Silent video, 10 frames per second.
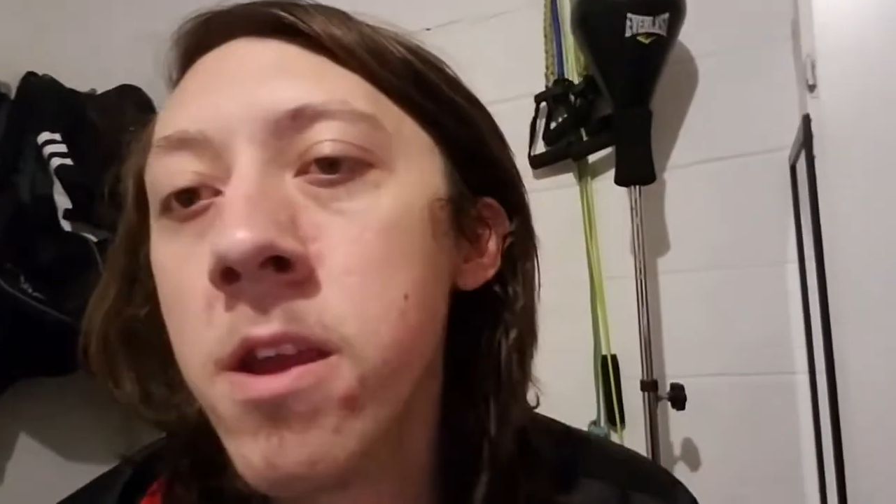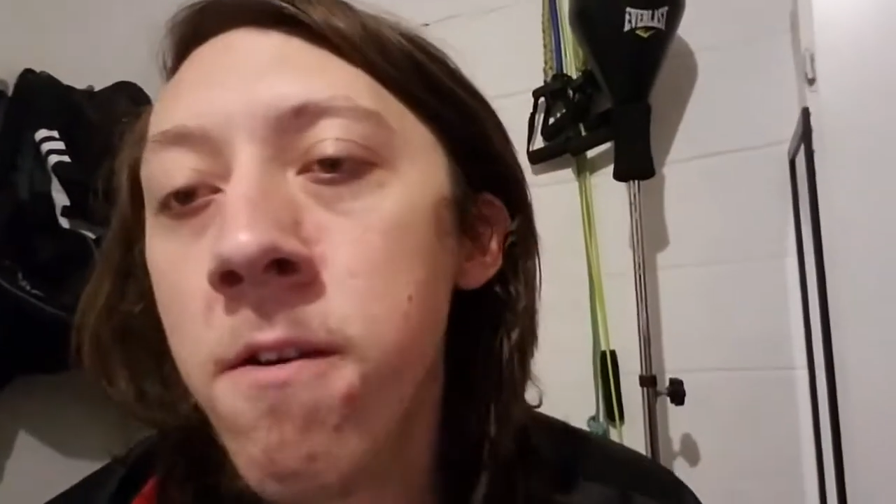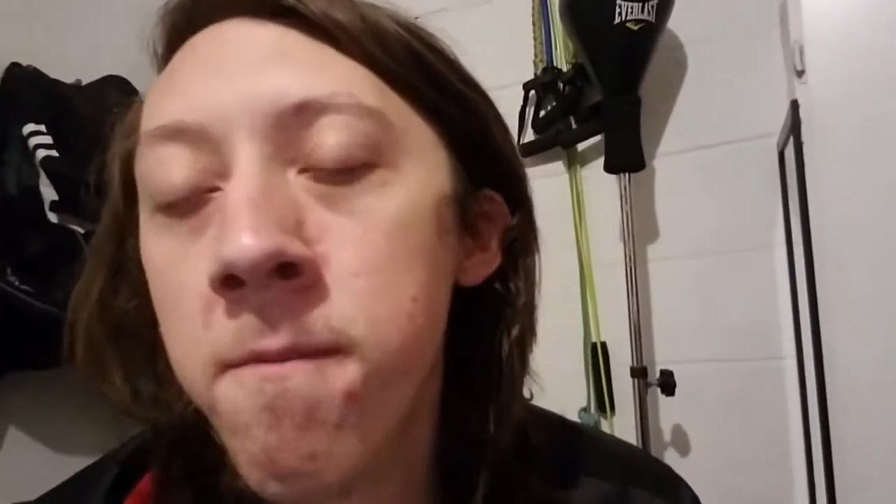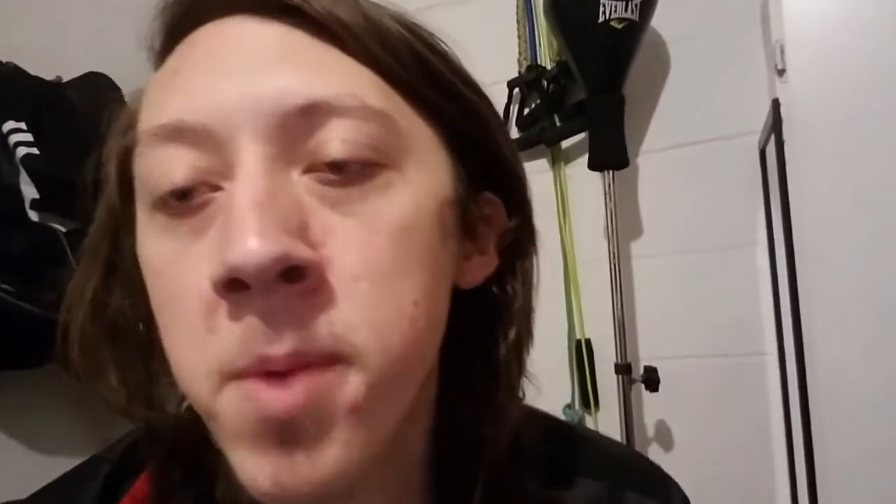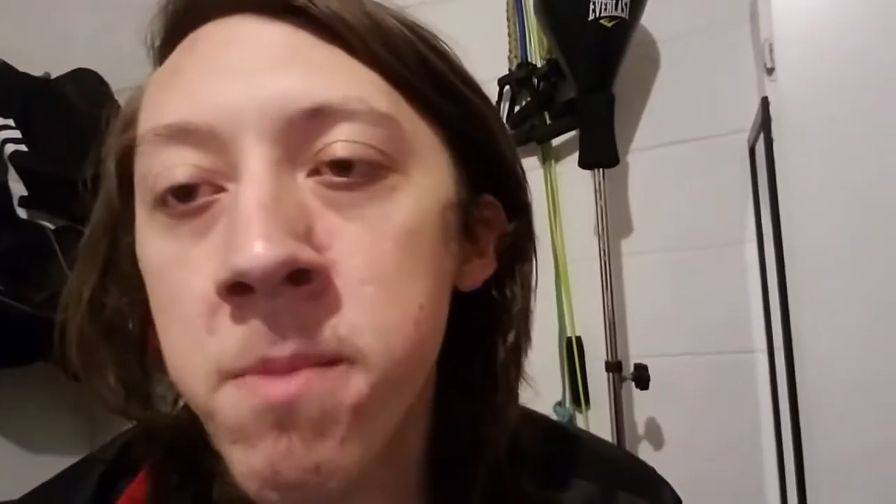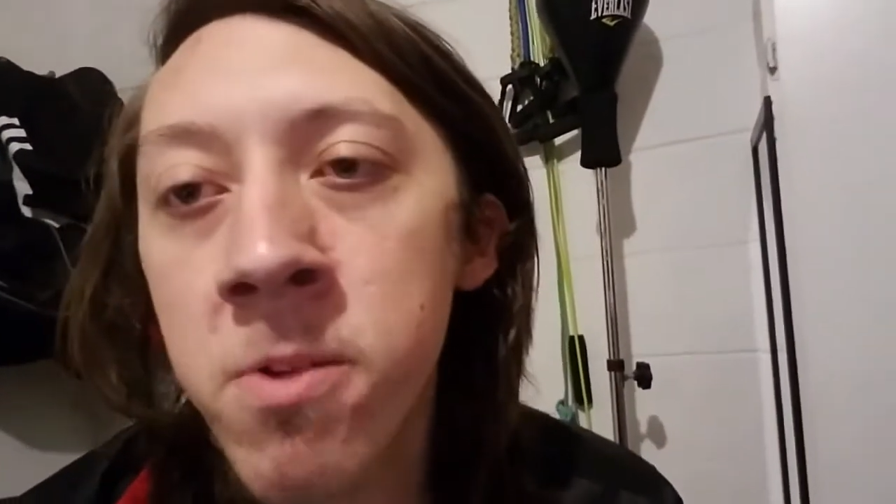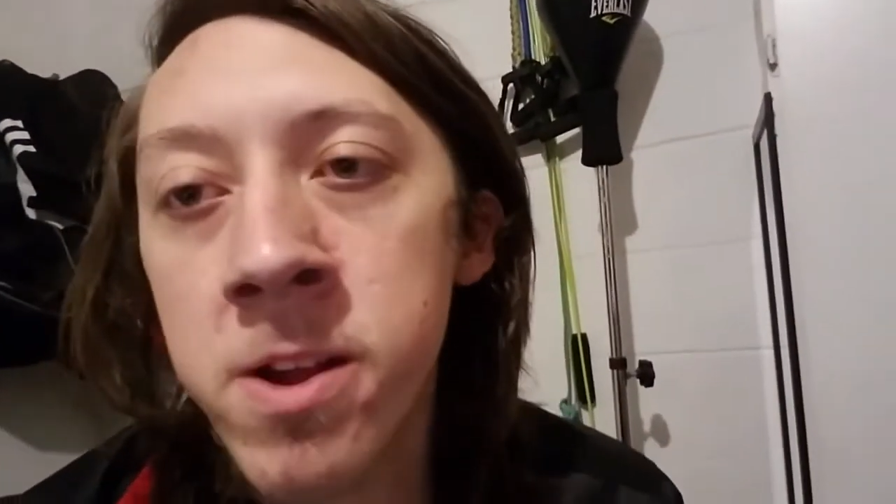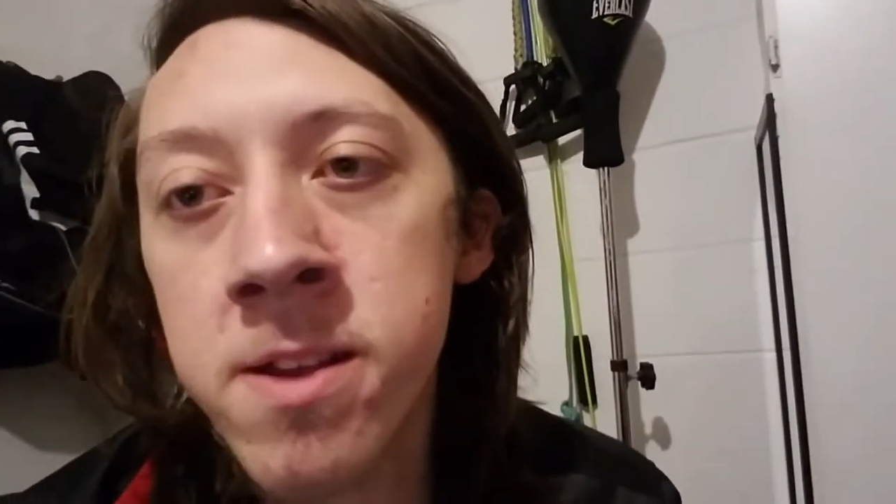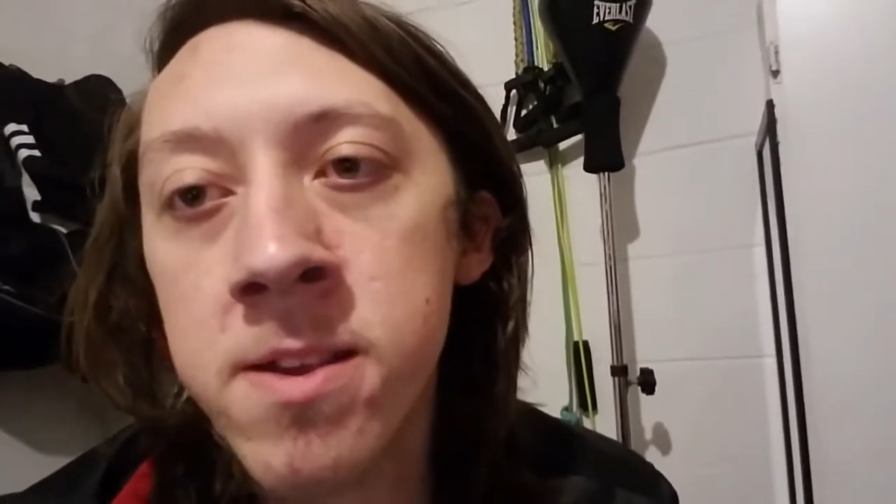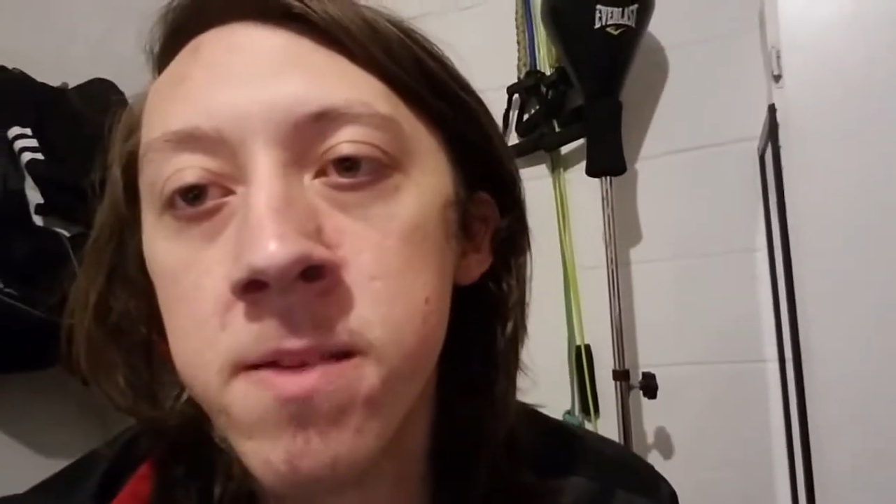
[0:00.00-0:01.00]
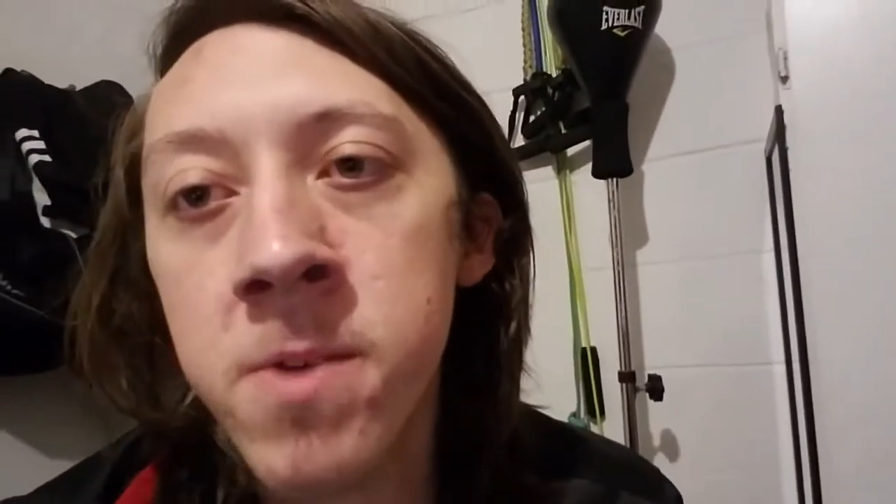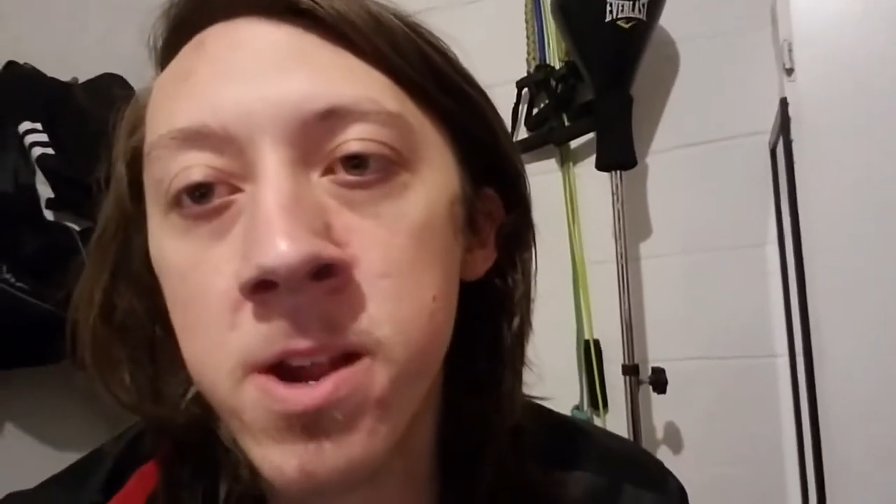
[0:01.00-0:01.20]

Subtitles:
big blind is c betting